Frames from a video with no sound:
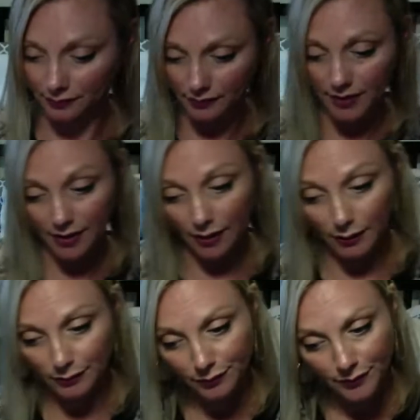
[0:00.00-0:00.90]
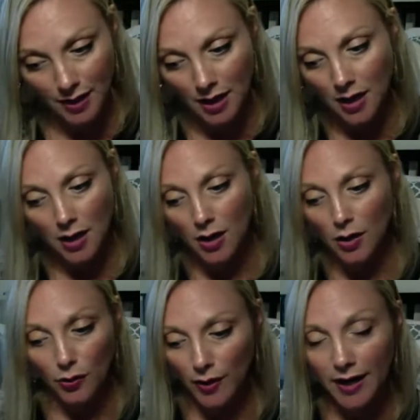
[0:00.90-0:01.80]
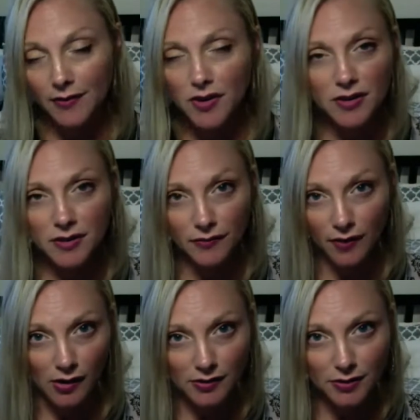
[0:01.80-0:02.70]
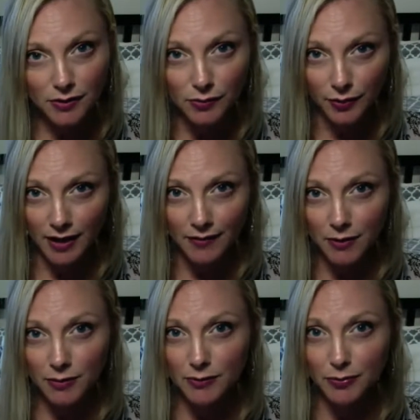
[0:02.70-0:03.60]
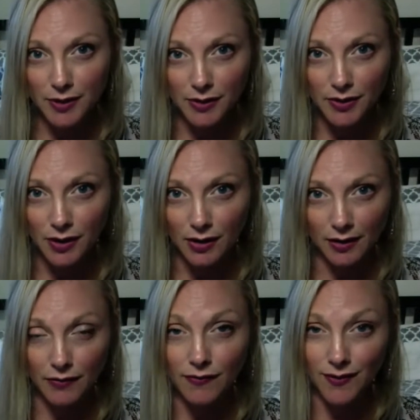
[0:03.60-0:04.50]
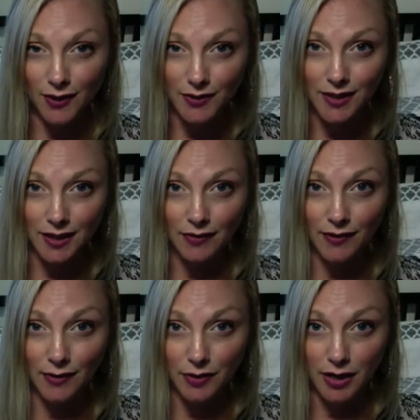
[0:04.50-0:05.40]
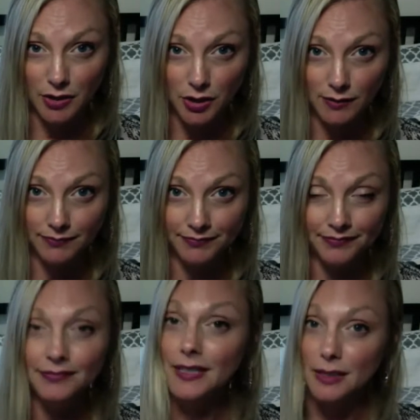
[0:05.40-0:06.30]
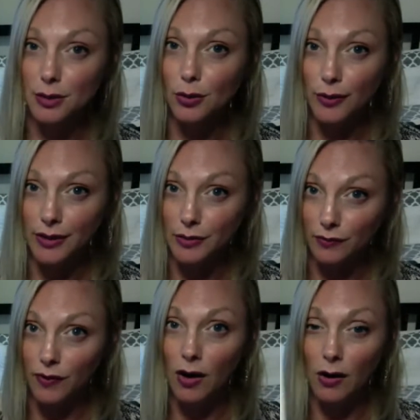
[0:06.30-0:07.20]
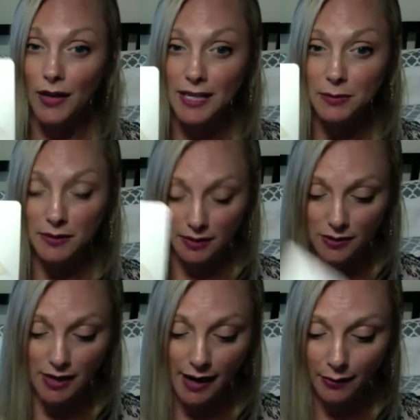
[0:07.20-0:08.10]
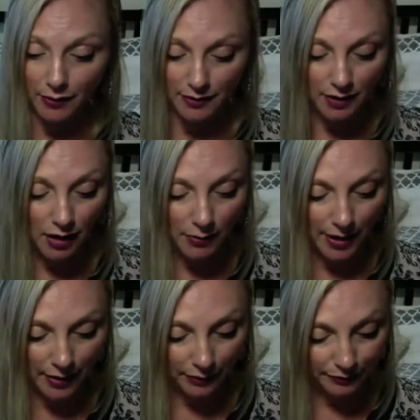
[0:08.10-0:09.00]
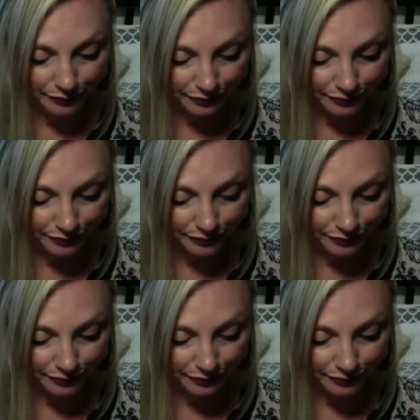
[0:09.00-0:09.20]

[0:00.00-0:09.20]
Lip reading: So whatever is false, whatever was built on a faulty foundation is going to fall. That's what this tower is all about.